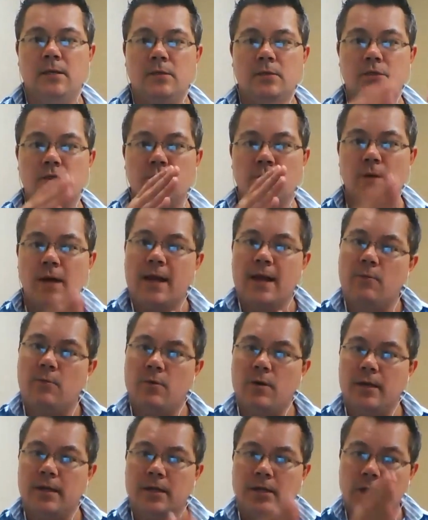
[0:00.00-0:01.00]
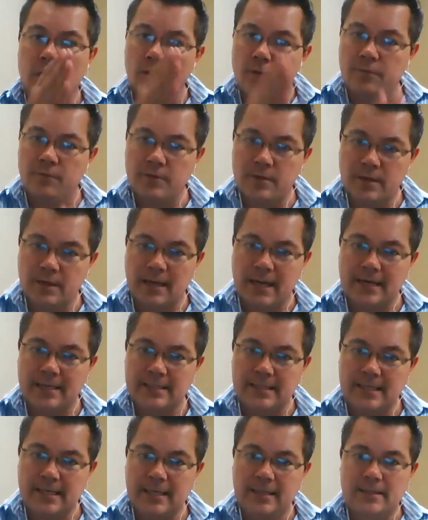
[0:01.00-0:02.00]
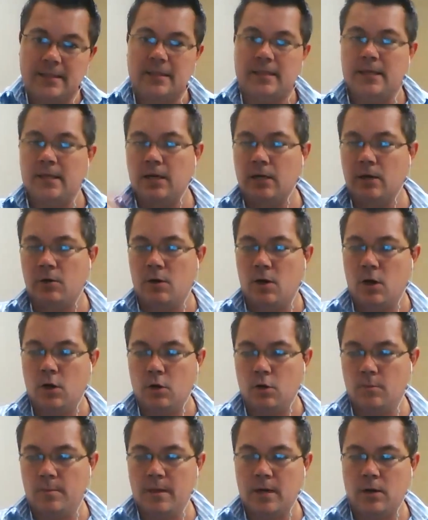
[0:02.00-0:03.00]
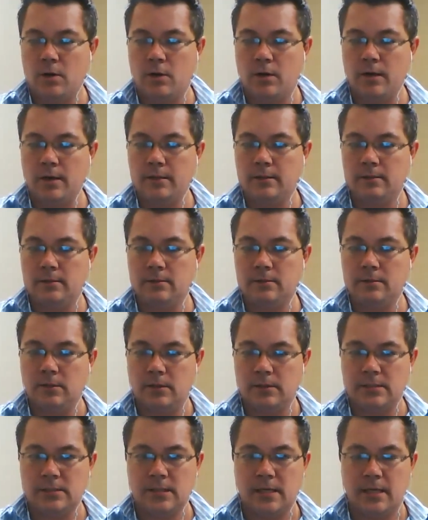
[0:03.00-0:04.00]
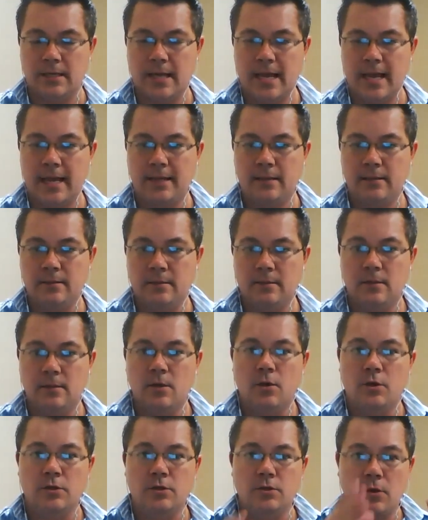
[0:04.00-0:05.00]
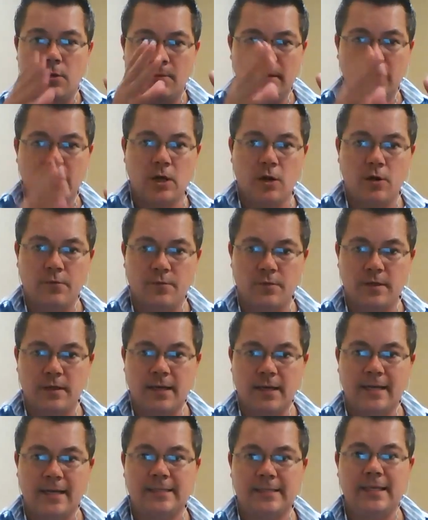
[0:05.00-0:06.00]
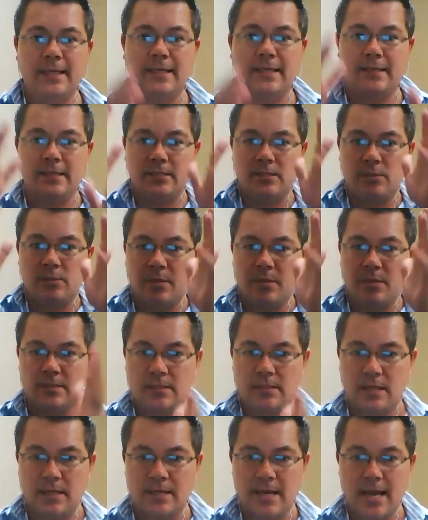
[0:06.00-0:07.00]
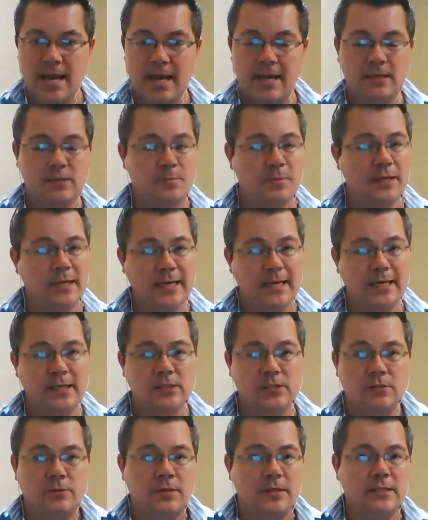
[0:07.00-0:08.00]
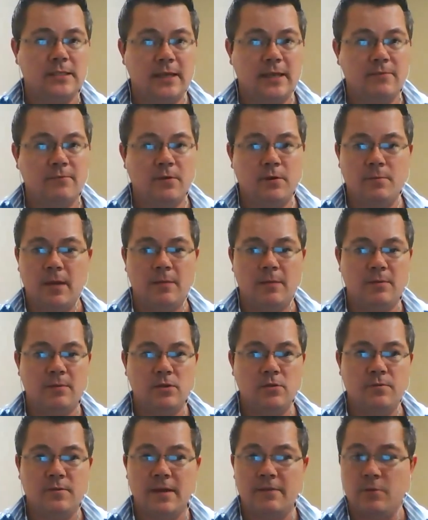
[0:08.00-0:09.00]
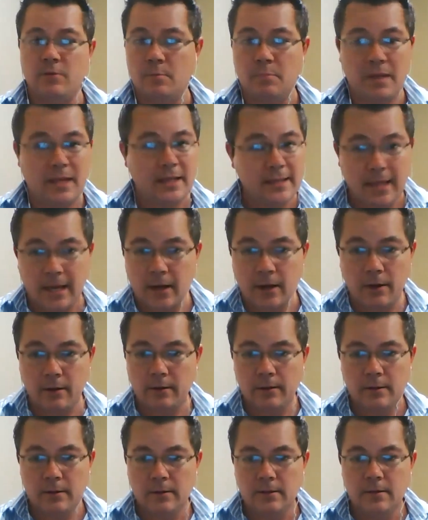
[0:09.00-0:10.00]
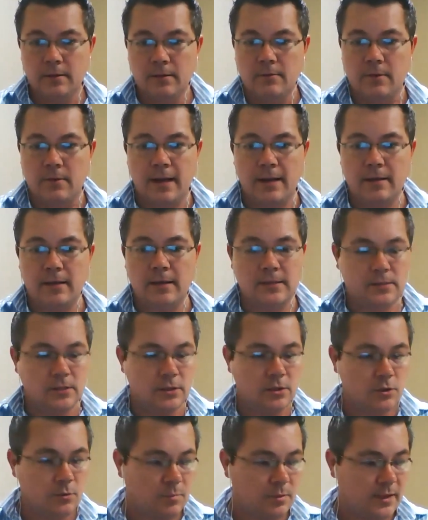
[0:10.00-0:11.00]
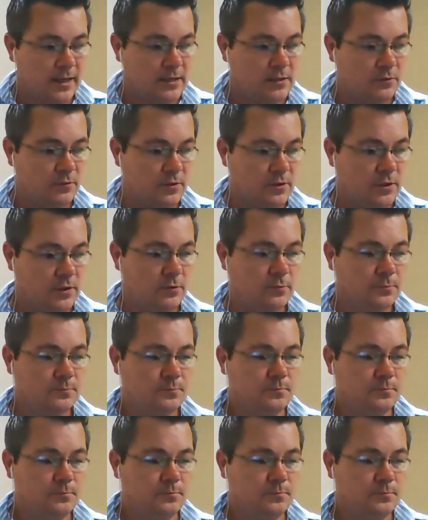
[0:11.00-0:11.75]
do I want to go for the 19th and then go home on Sunday? Or do I want to go for the 19th and spend Easter in Denver? Maybe you've never been there, right? And it's a new place for you.